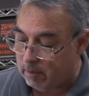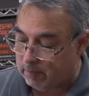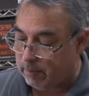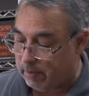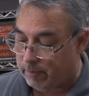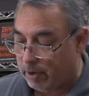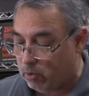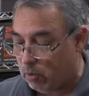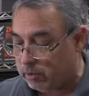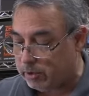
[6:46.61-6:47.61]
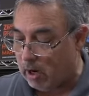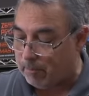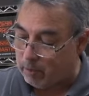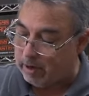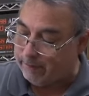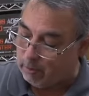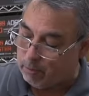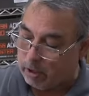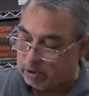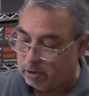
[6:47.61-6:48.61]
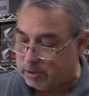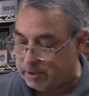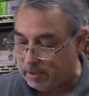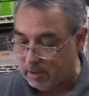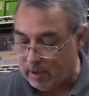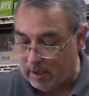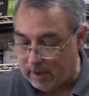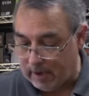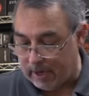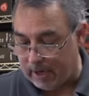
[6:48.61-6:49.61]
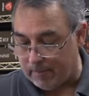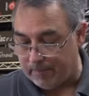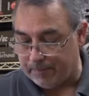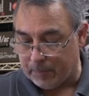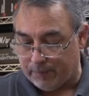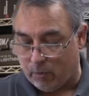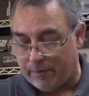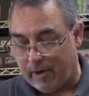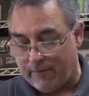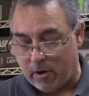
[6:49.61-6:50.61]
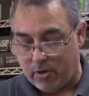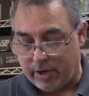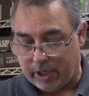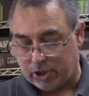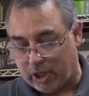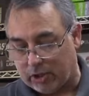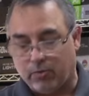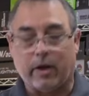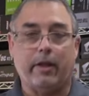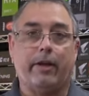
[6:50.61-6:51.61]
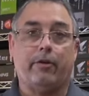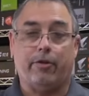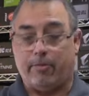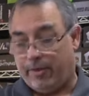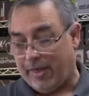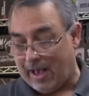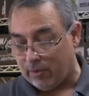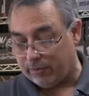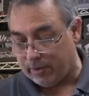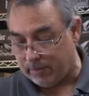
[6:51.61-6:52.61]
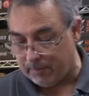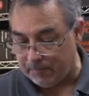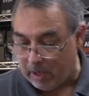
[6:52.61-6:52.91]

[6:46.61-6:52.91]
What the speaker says: very, very cool. So operating fill pressures, 4,500, each shot's regulated to 3,000.